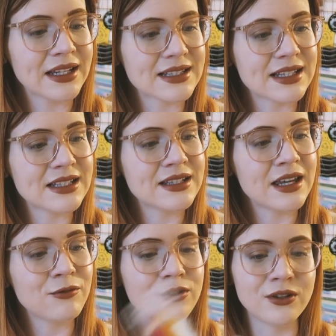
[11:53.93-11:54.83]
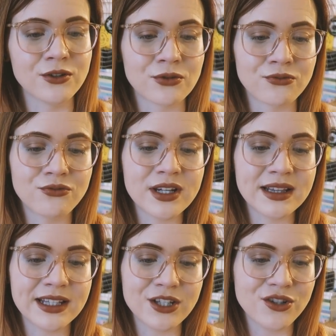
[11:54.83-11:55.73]
guess that they would look
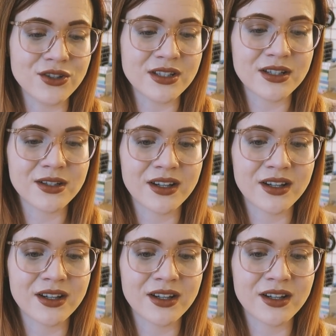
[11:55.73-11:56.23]
really good